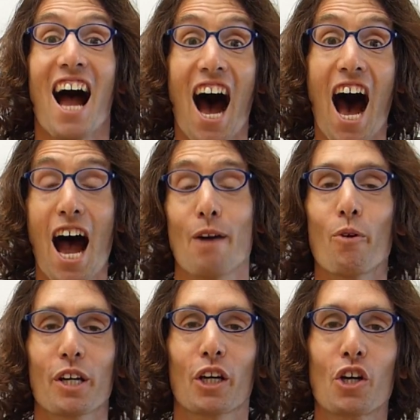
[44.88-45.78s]
I
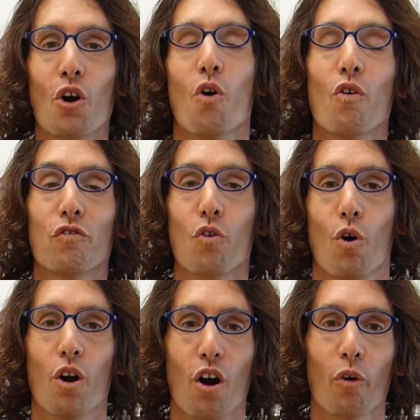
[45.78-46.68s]
want to go
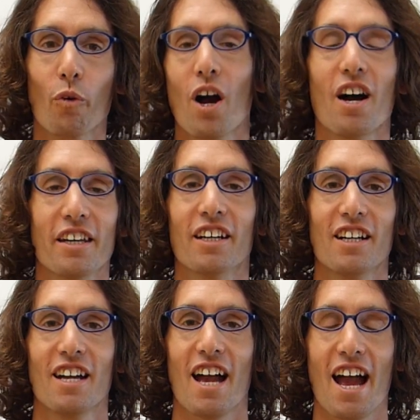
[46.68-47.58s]
for a run.
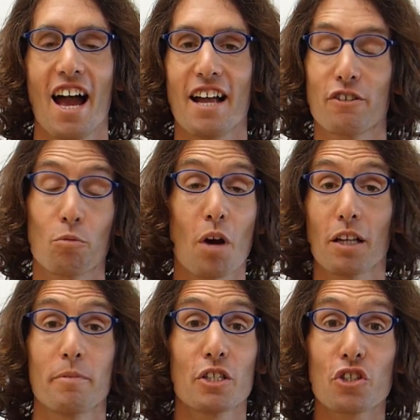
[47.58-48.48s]
And you've probably
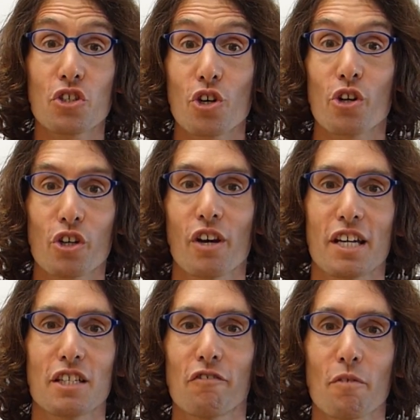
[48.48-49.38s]
been stir
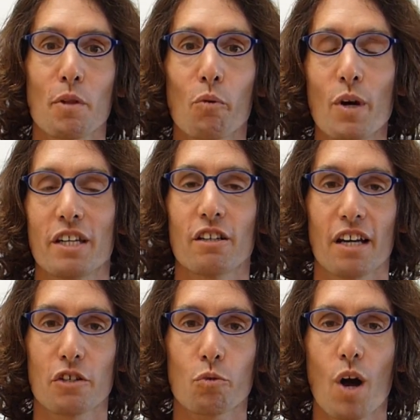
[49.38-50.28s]
crazy from the winter
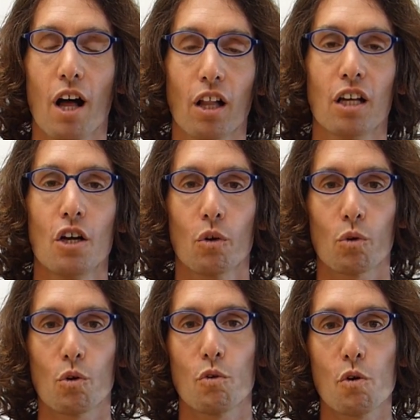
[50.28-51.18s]
as well.
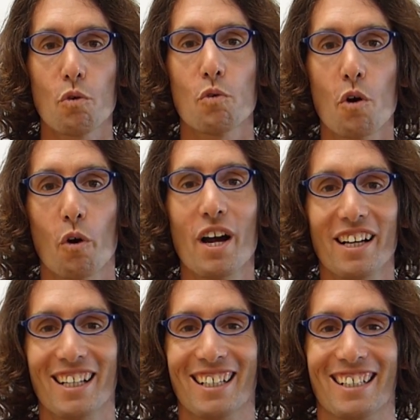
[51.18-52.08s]
Whoa, whoa,
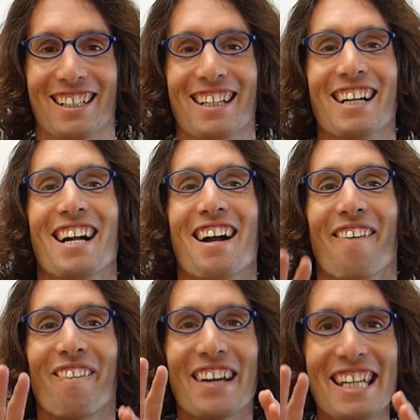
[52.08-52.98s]
whoa.
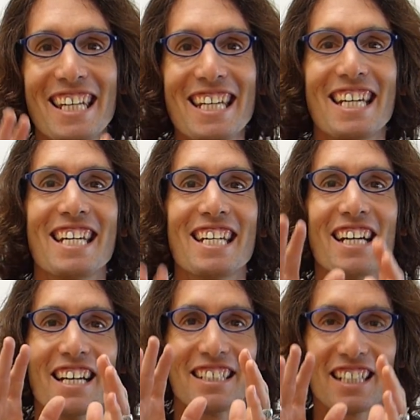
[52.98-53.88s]
We need
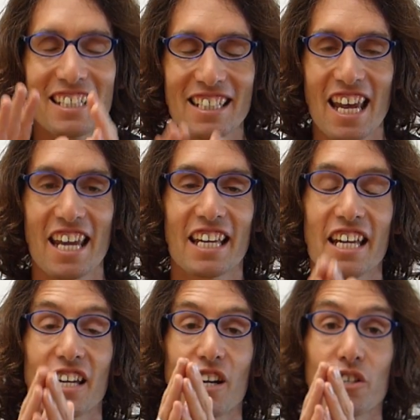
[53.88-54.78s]
to take
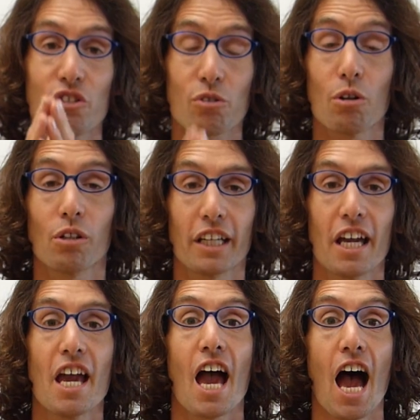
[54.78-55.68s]
it slowly.
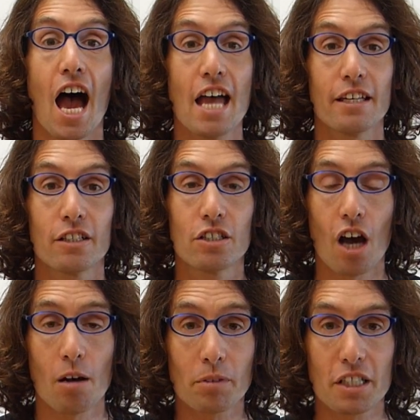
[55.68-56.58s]
And
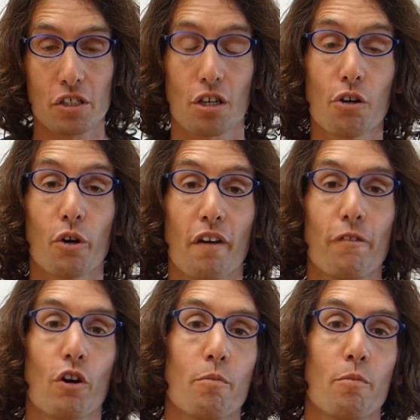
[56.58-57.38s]
doubly so if you're a